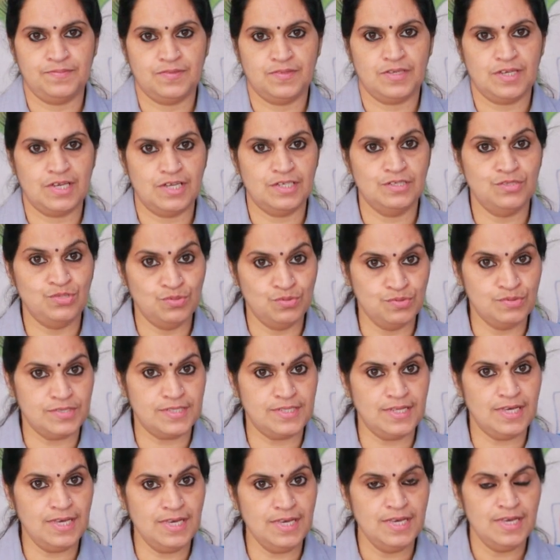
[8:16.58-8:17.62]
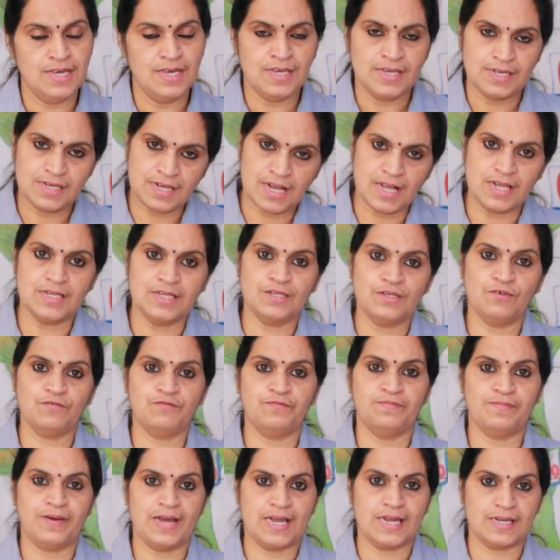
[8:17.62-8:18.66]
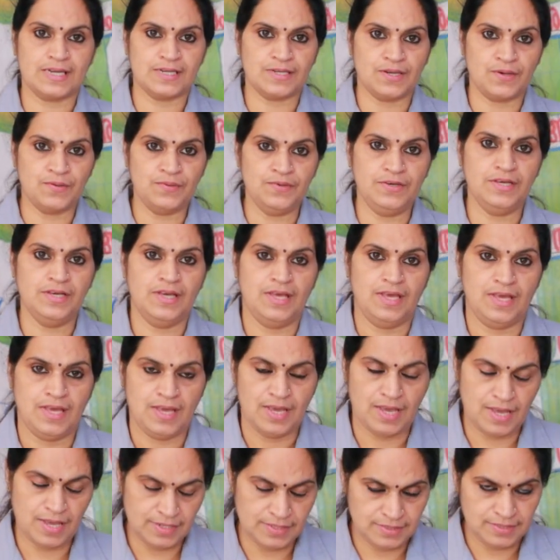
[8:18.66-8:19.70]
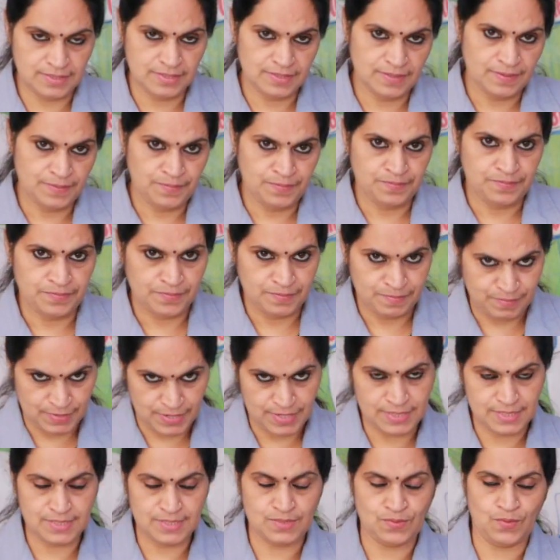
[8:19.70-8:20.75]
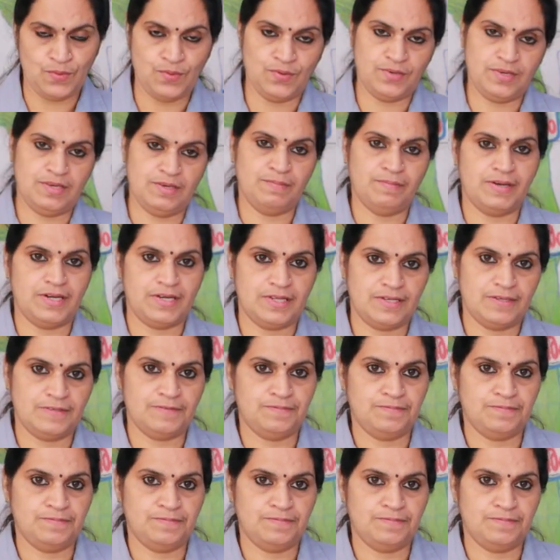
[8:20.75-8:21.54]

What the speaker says: You can choose the color of background and press OK button.